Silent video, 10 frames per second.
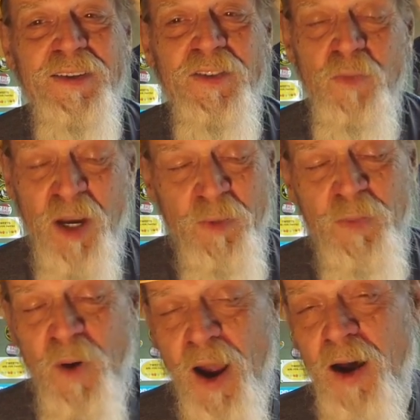you make me
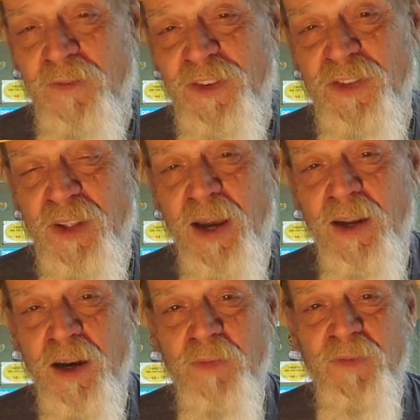proud for
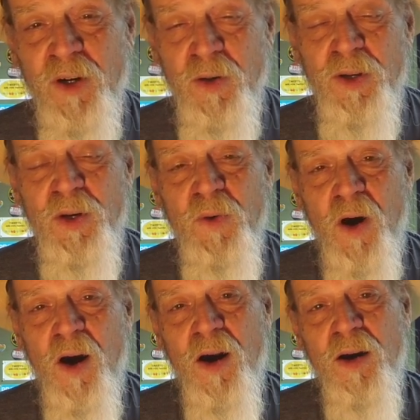standing up for who you
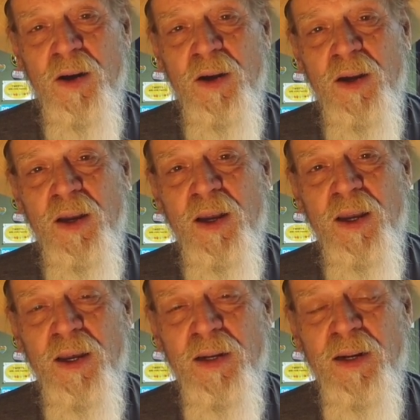are.
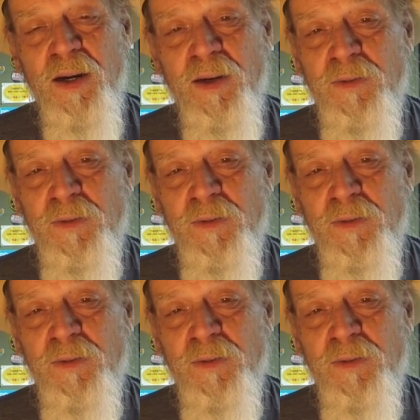And, uh,